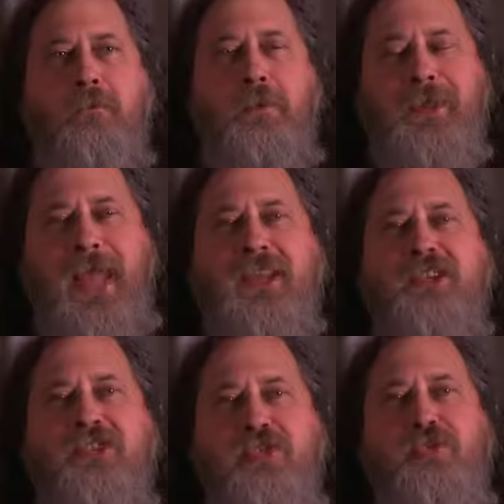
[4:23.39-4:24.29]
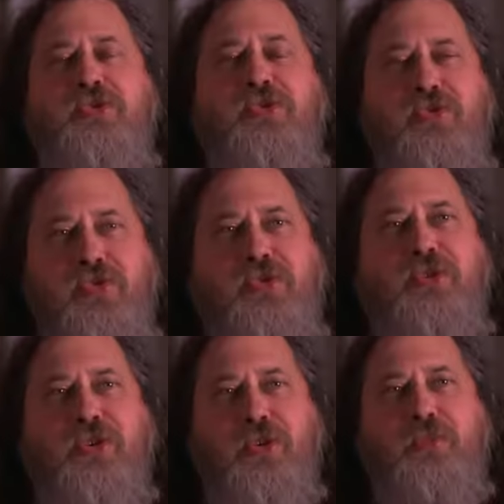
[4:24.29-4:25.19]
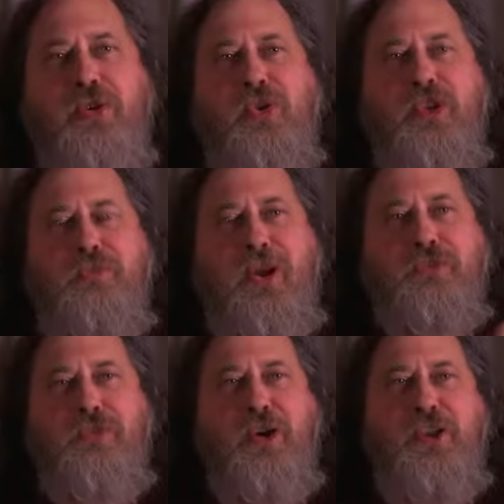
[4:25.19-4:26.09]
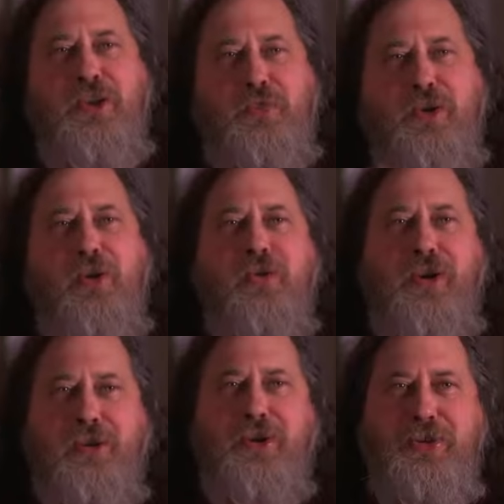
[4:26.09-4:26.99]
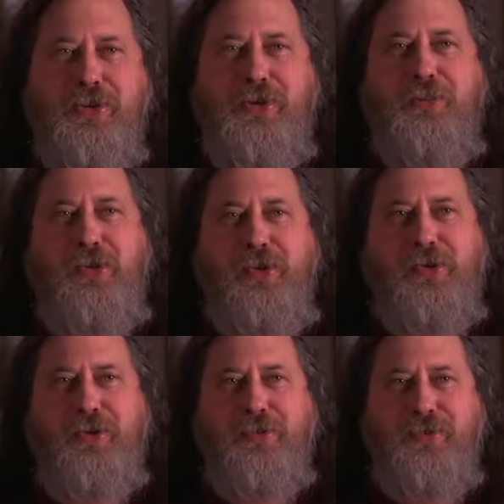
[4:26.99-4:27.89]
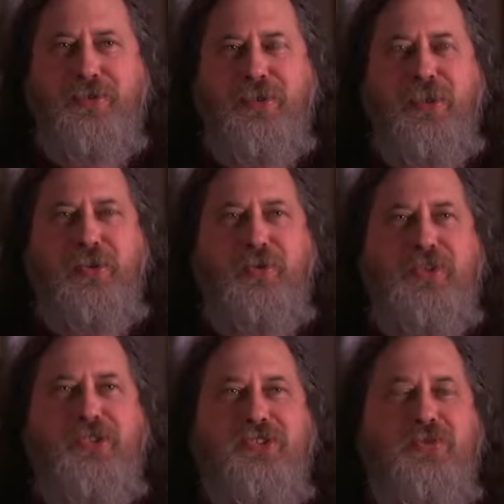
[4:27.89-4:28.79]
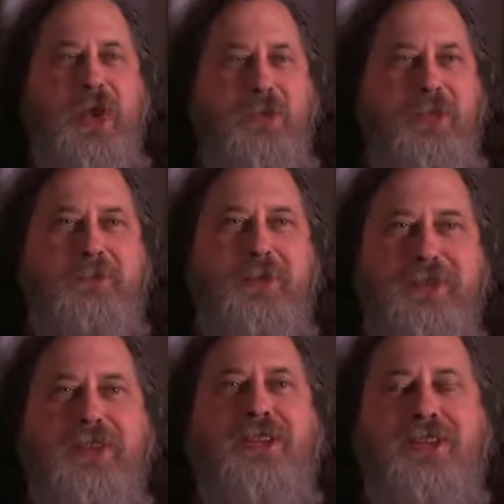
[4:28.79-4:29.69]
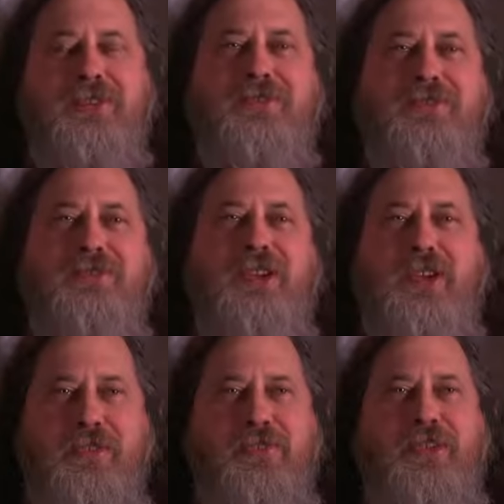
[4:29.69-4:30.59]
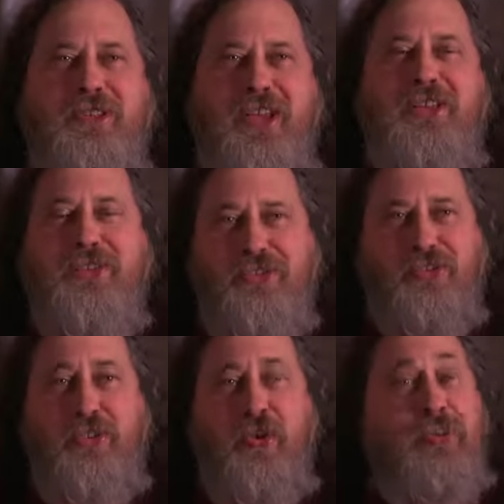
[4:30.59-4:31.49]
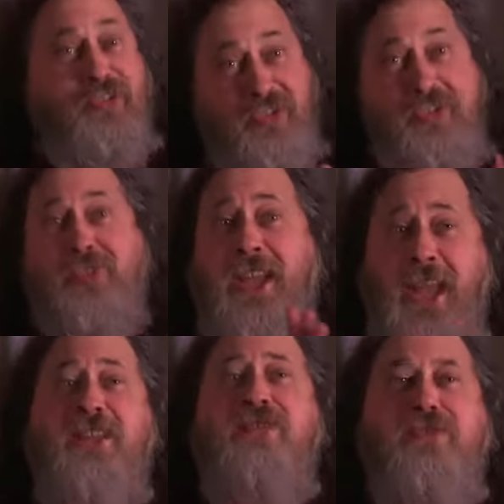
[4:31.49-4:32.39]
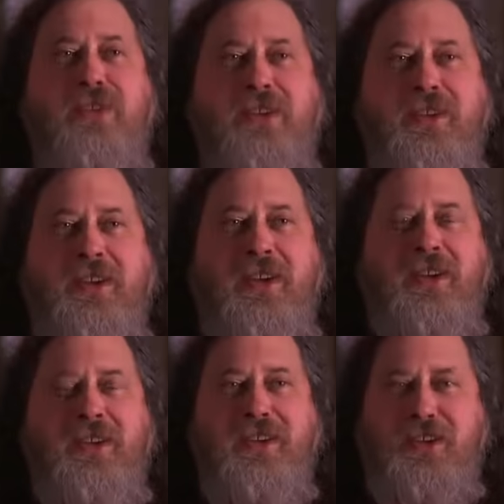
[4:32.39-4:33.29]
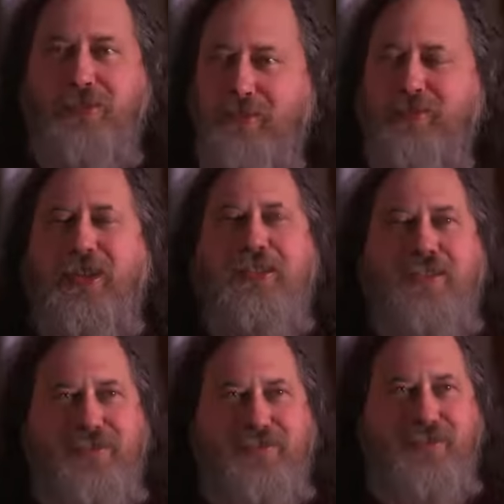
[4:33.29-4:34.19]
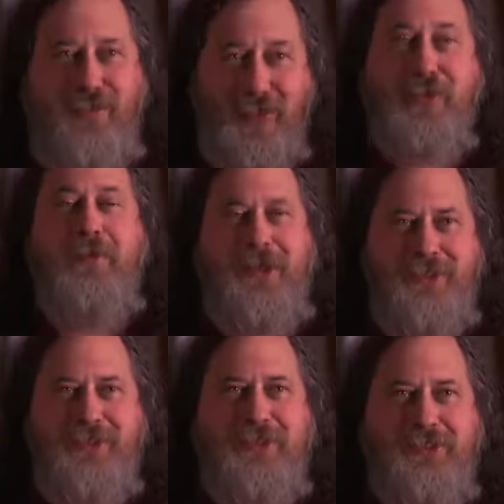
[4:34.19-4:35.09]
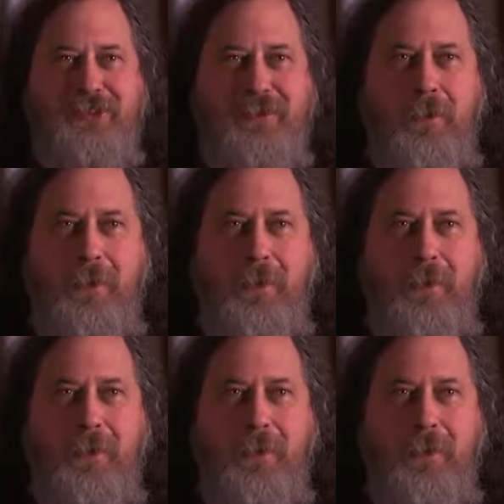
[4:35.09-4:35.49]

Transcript: But that assumes you do your computing by running a program in your computer, which is the way people did it generally 10 years ago, and still can do it if they think about this.